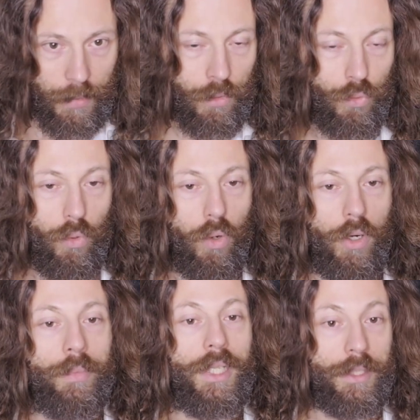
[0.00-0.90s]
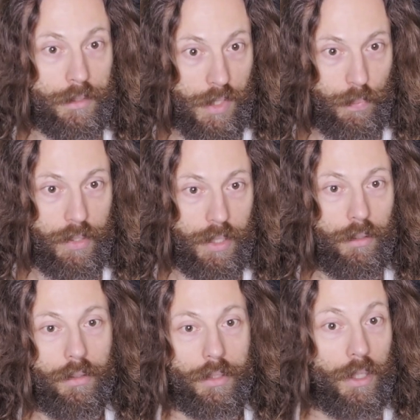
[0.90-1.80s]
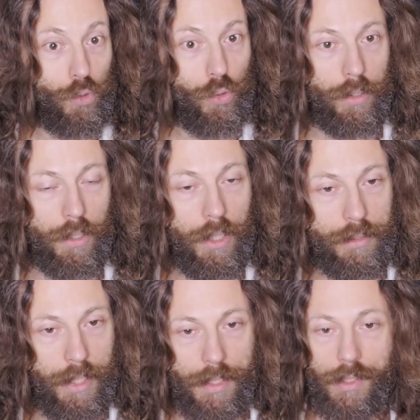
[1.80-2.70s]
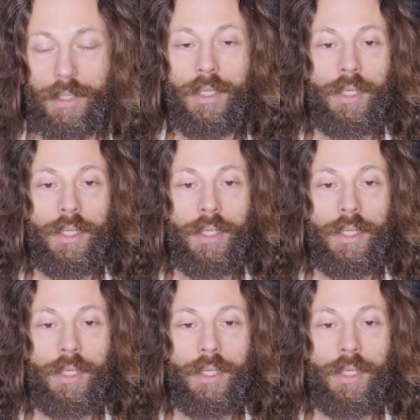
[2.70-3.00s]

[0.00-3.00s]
form and in this particular cultural context,